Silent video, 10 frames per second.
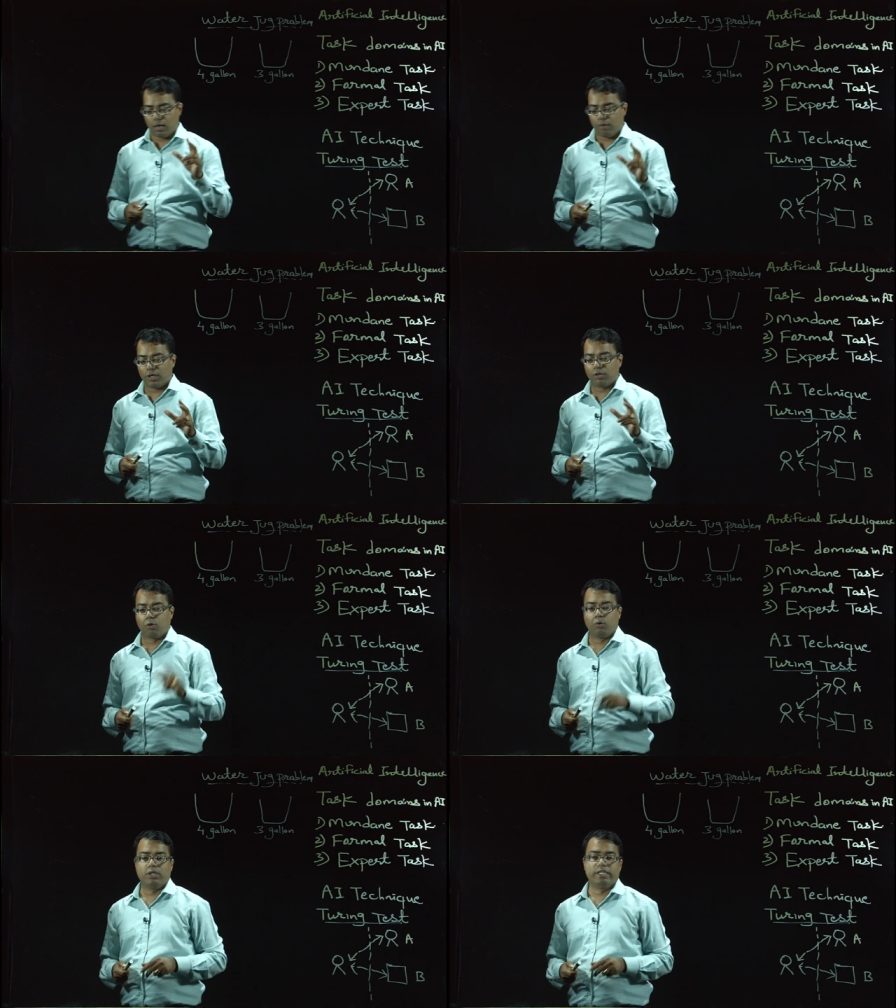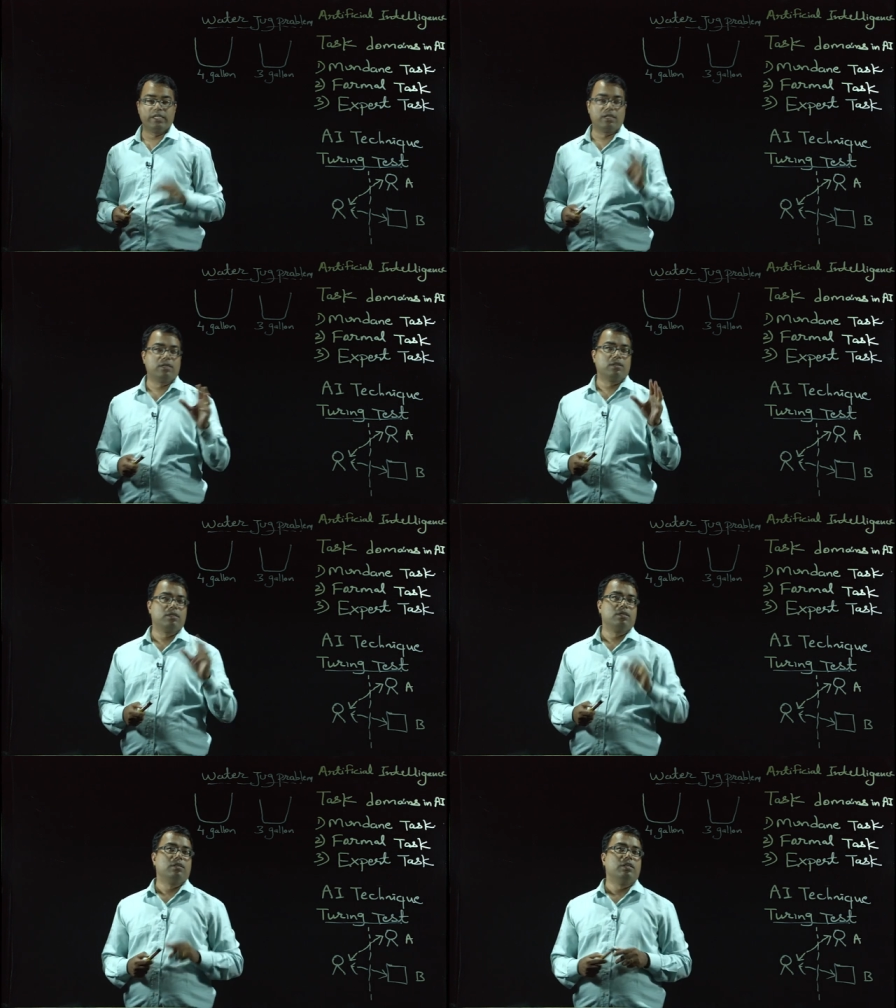Our goal here
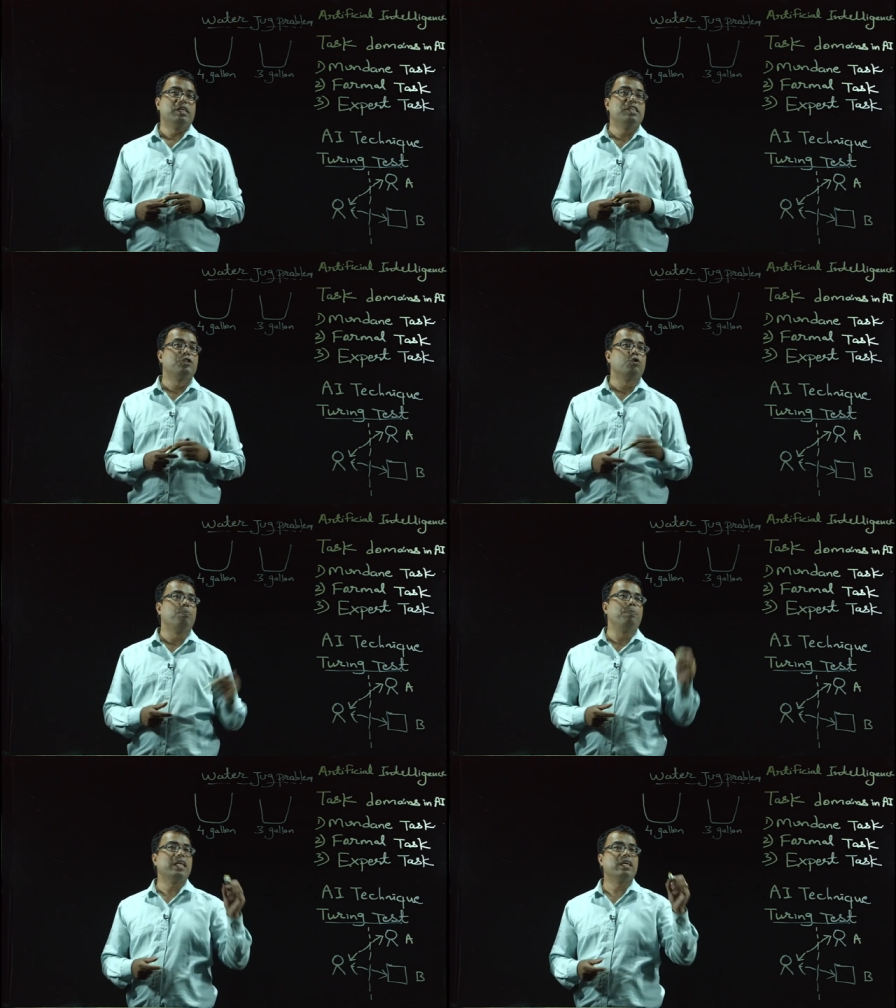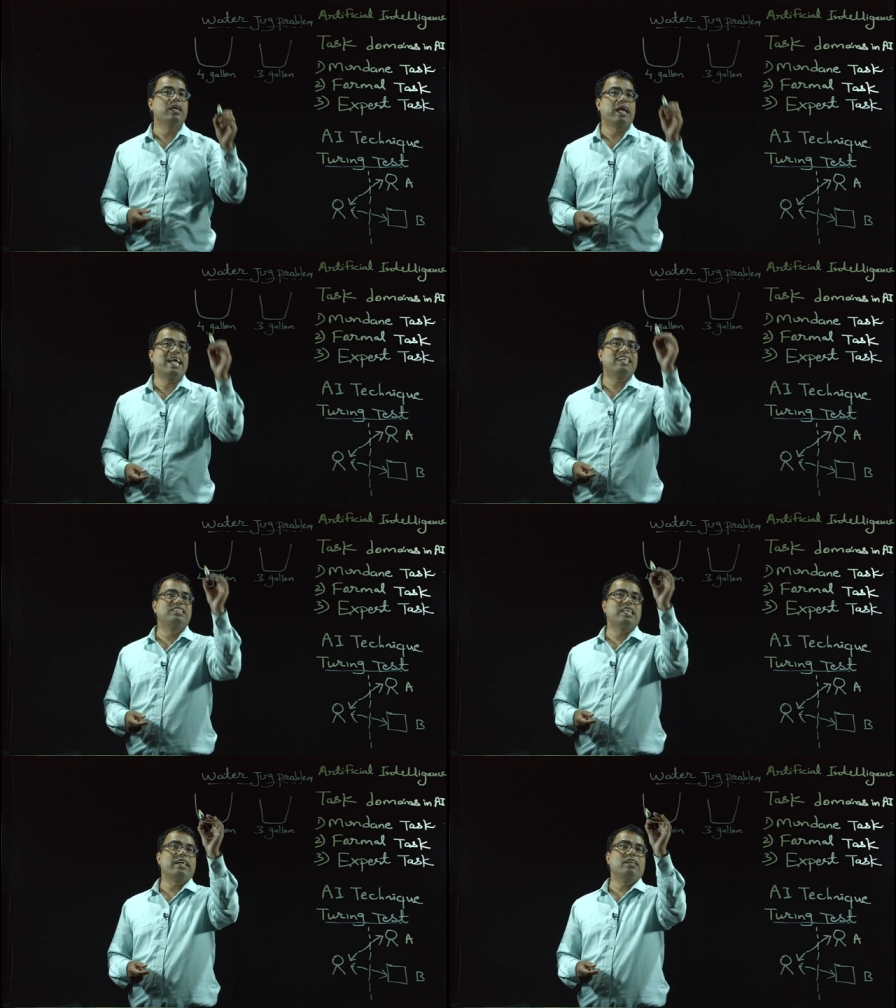is to bring
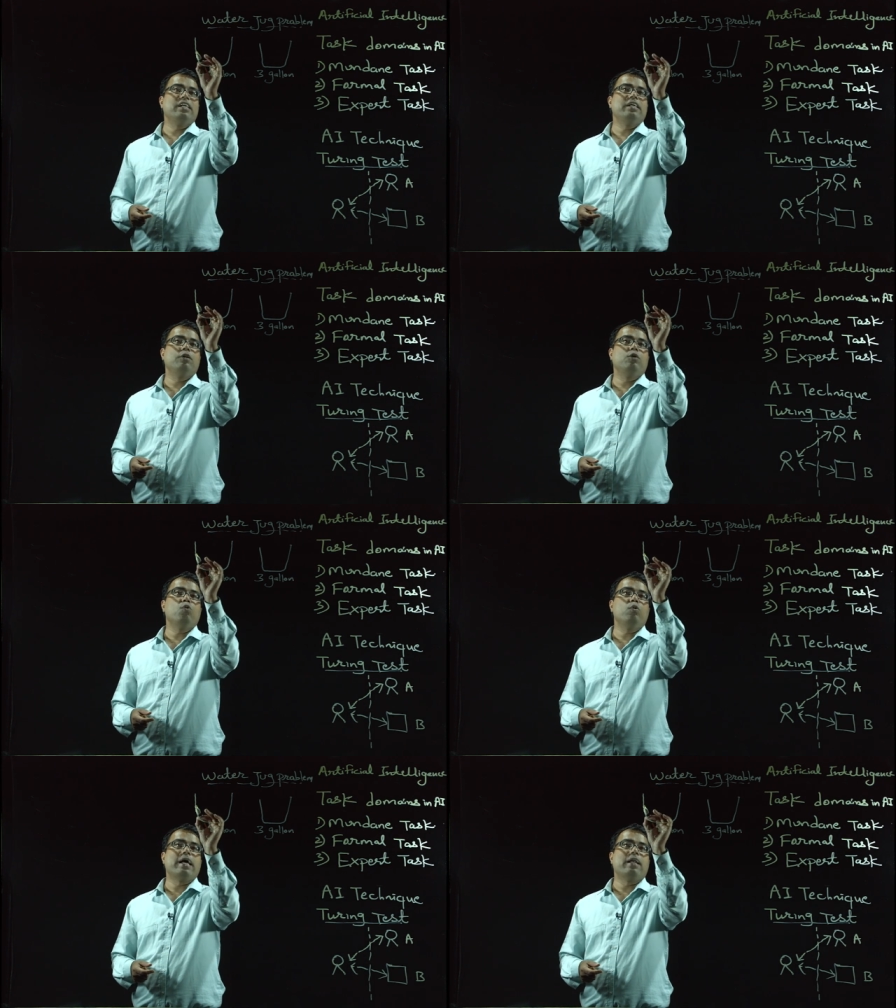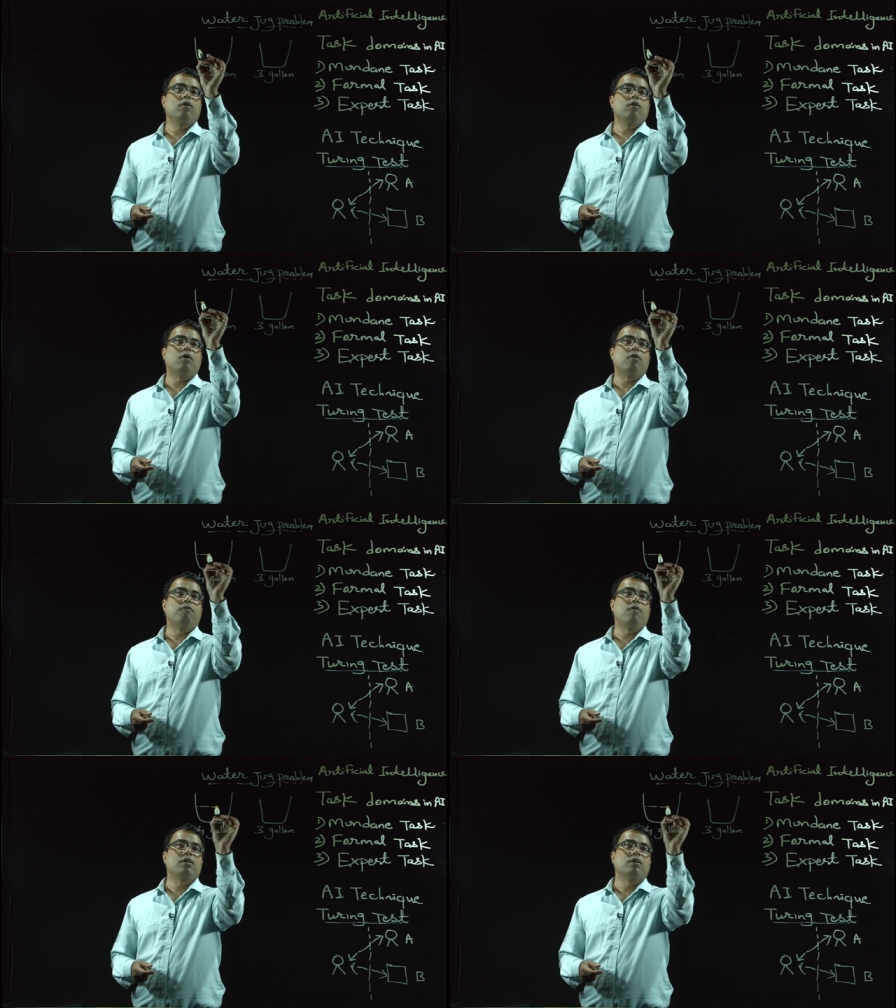exactly 2 gallon of
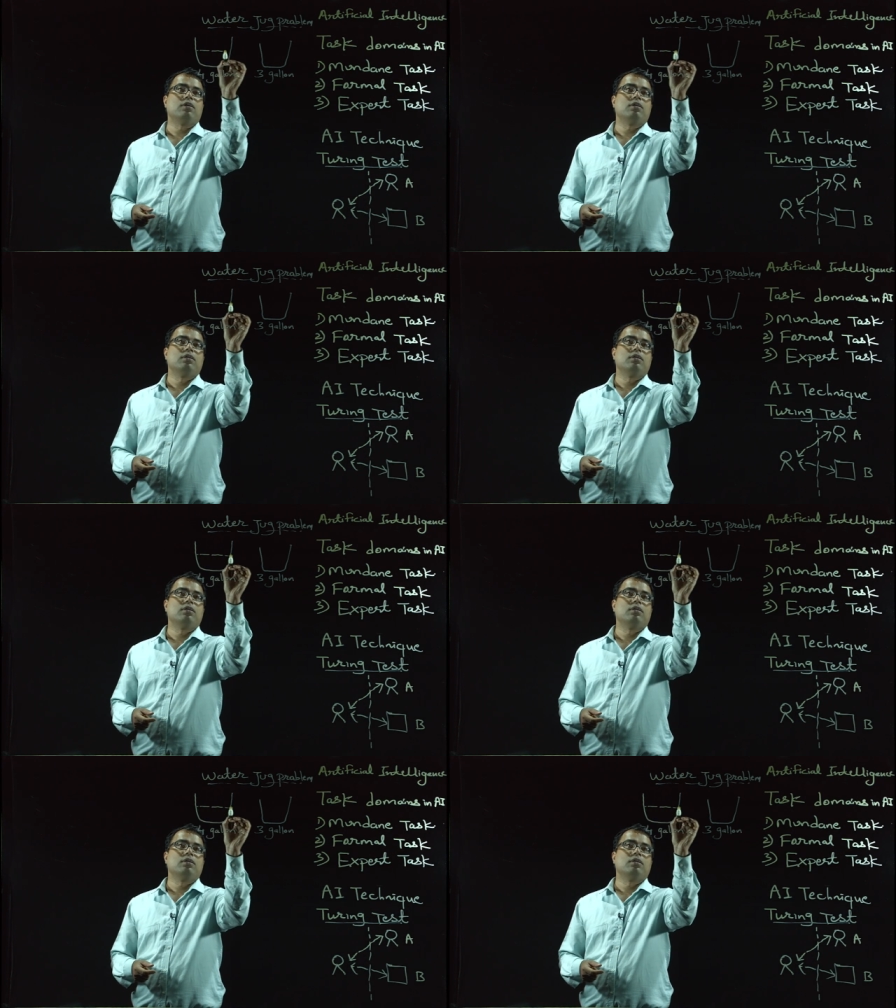water